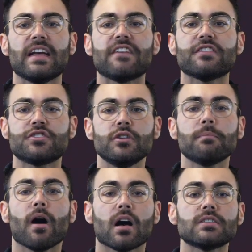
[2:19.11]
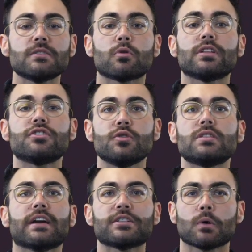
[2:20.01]
If a student pauses more than 2
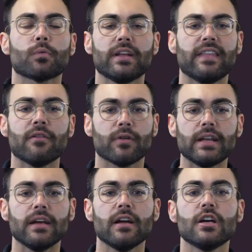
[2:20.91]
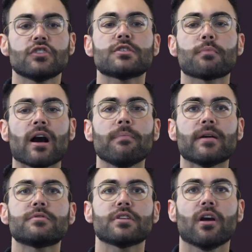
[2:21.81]
seconds while reading, just prompt
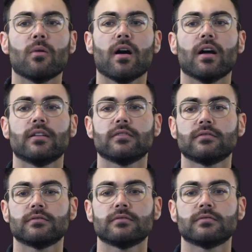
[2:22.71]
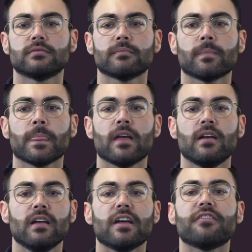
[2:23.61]
them to go on.
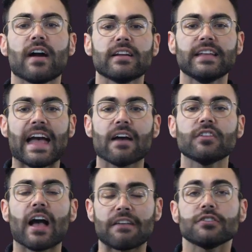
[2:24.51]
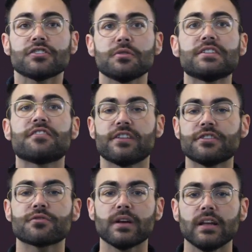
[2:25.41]
And finally, after the student is
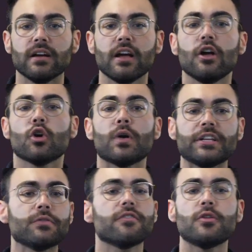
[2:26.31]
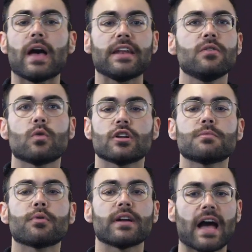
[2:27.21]
finished reading, quickly review any words
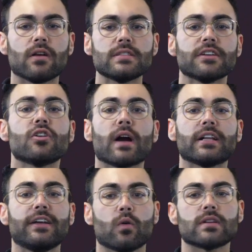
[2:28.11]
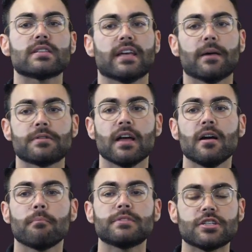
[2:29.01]
pronounced incorrectly or skipped.
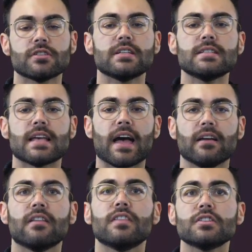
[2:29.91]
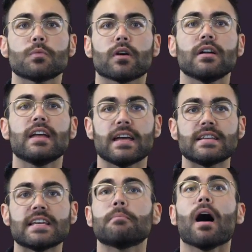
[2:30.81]
Teachers can say, "This word
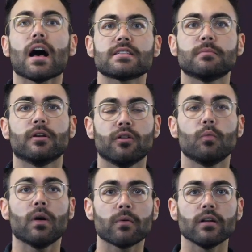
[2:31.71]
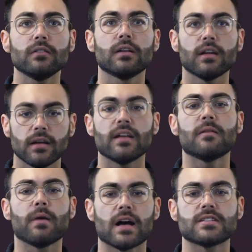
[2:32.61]
is impossible." What word?
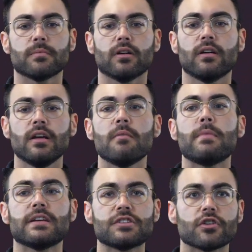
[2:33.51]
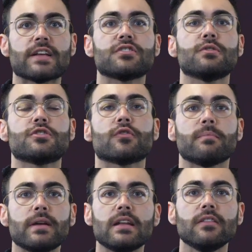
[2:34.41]
Impossible. Making sure that students are
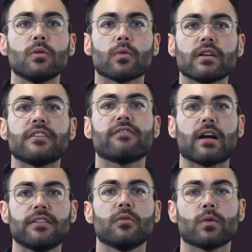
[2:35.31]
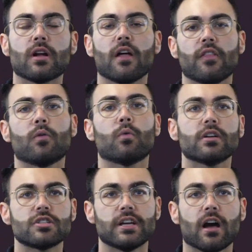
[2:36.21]
repeating the word and finding the word on their
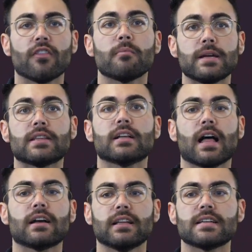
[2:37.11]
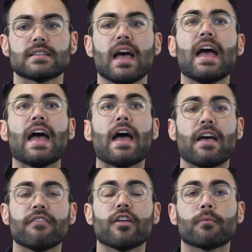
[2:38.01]
worksheet on the Beat the Clock list
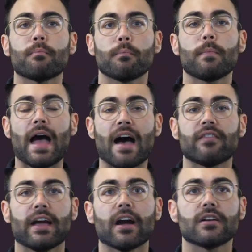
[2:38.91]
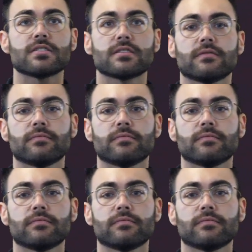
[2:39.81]
if they're having errors.